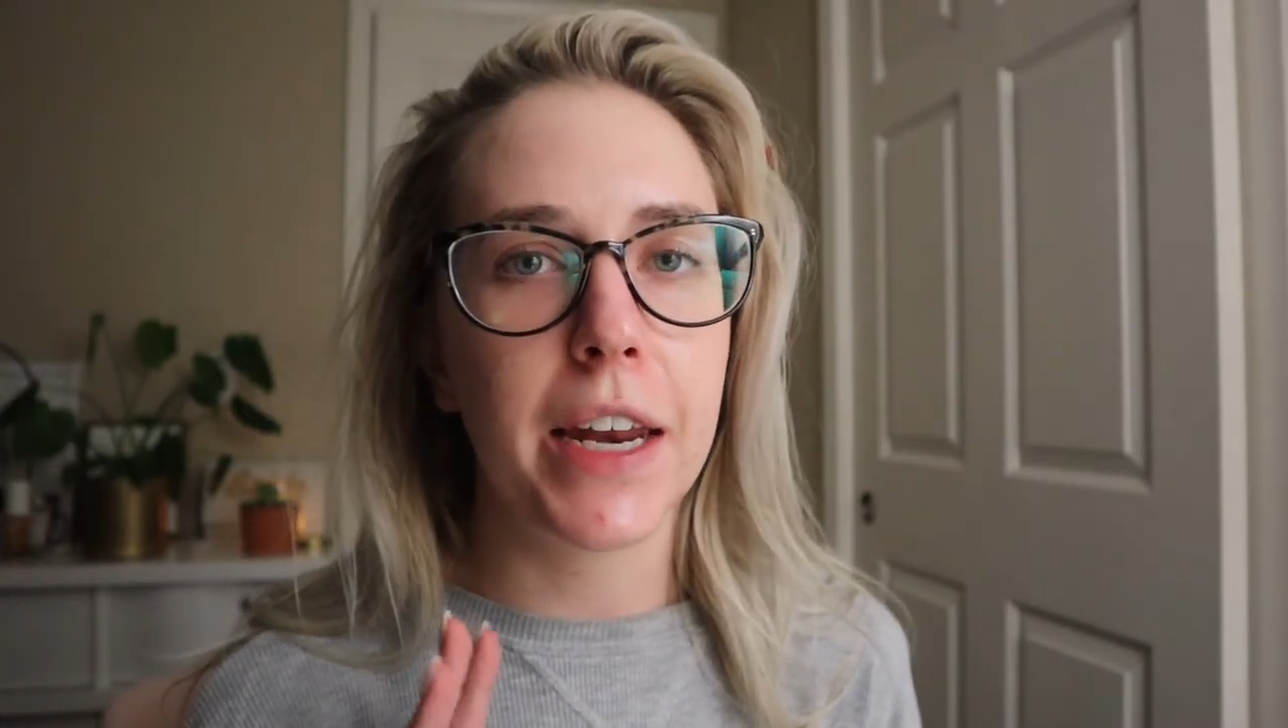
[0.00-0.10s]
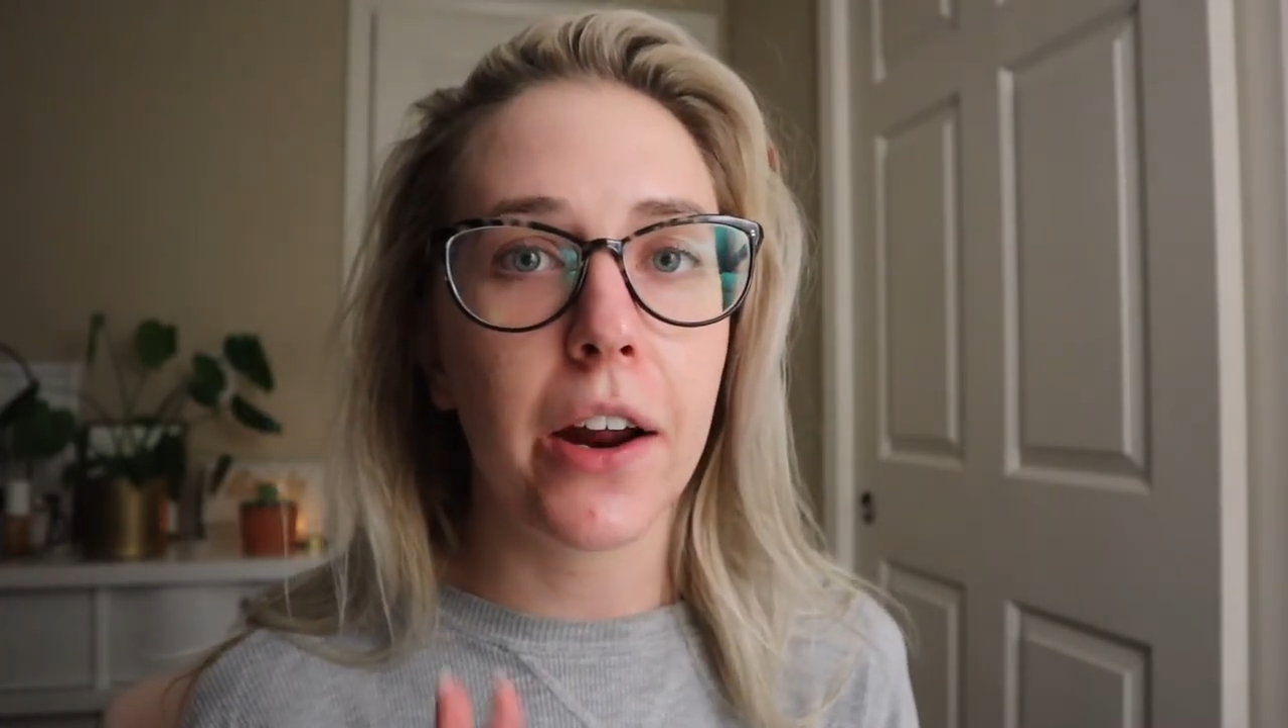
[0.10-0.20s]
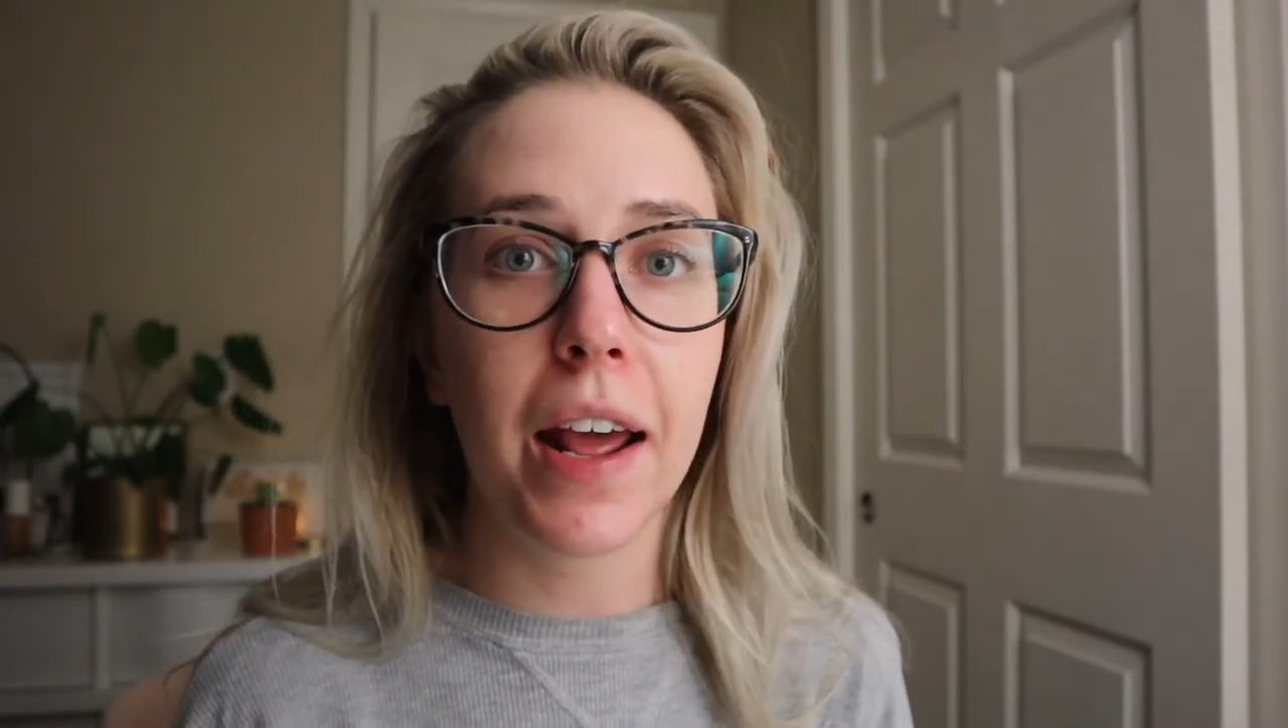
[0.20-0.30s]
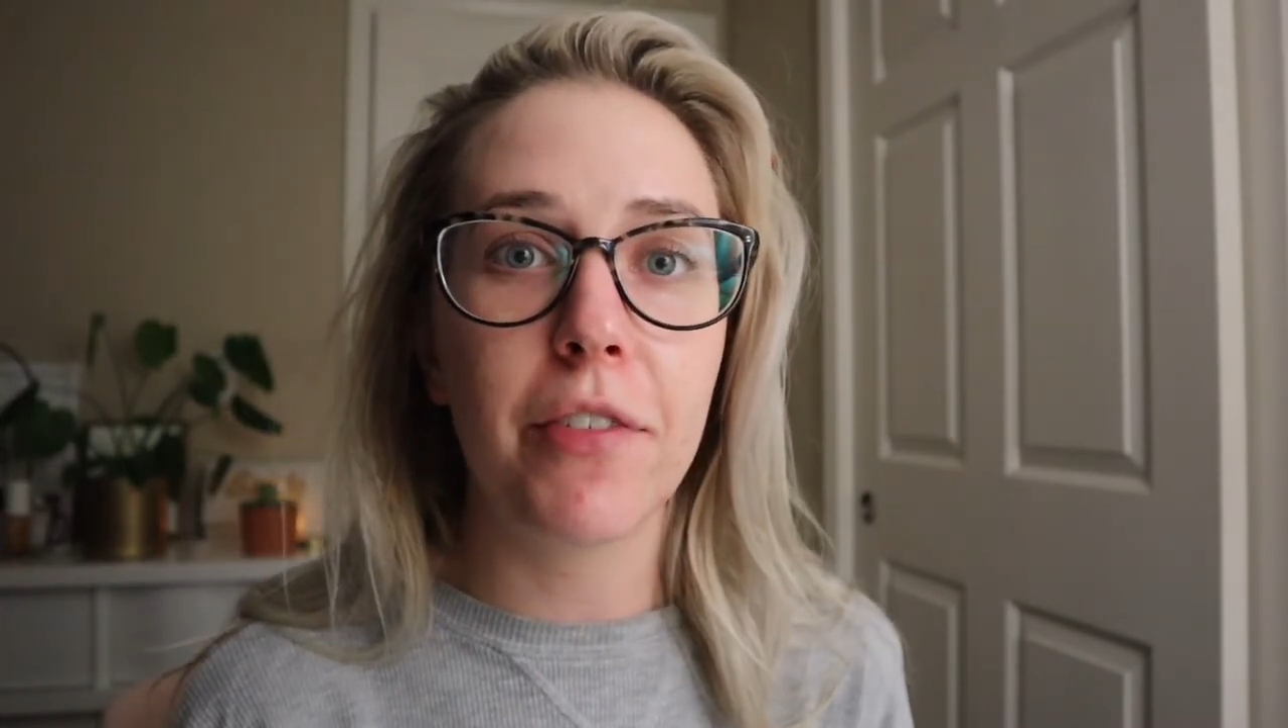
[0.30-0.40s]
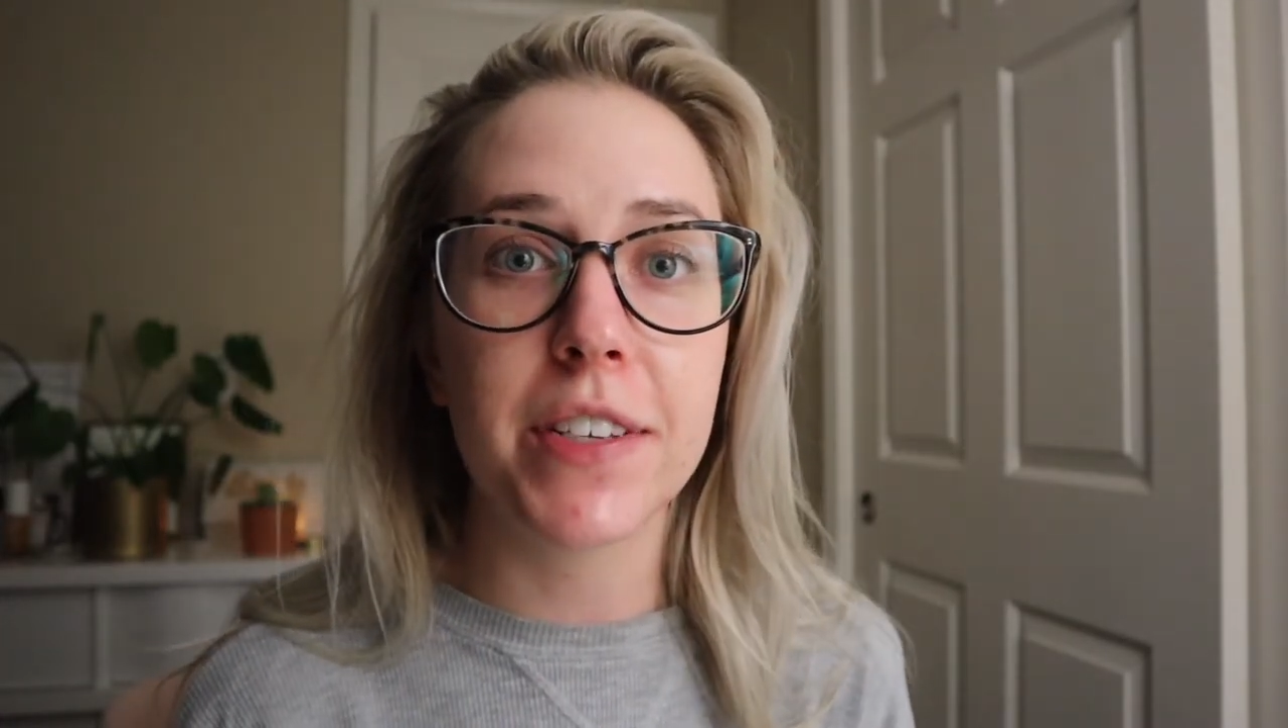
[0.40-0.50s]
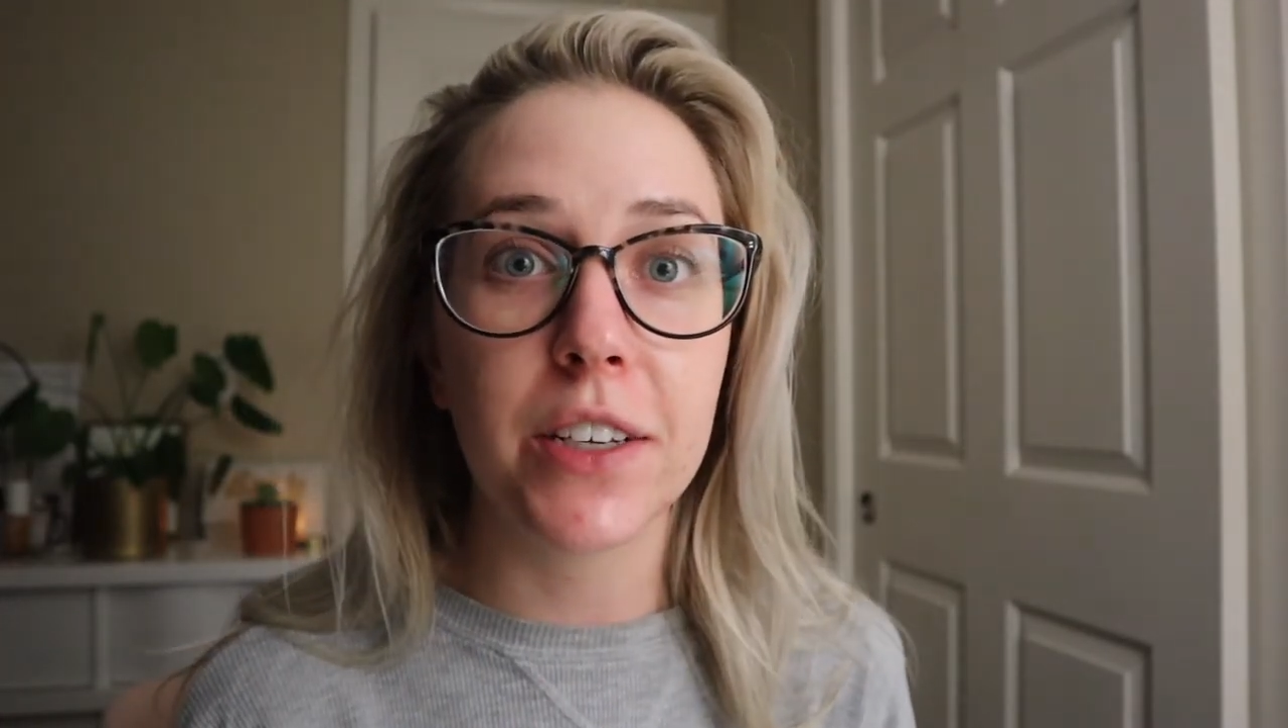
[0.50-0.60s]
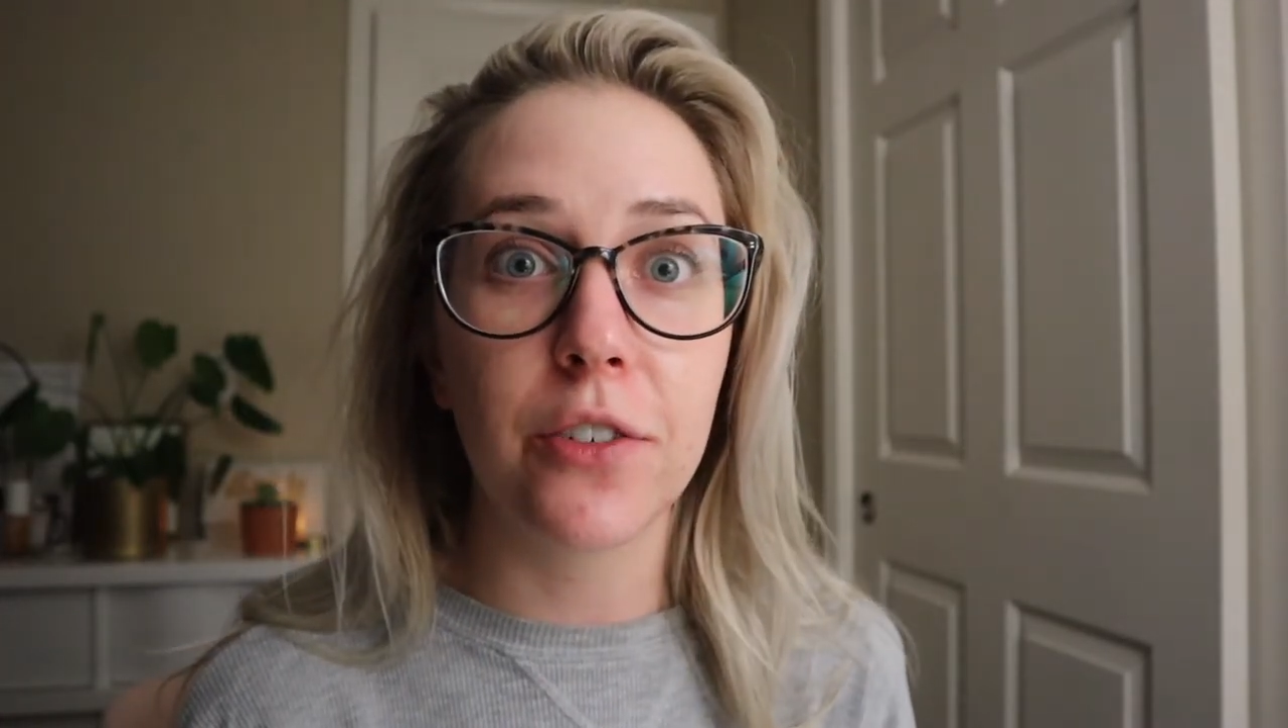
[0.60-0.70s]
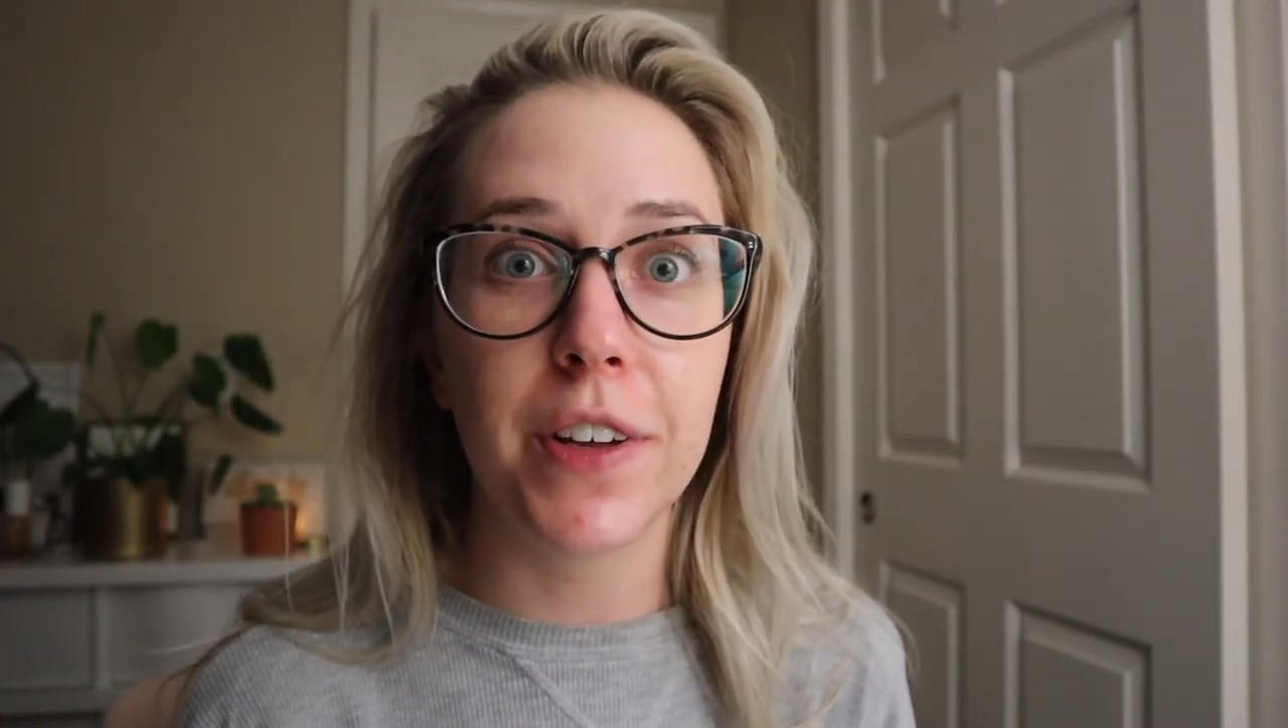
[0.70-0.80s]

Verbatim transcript: Not every single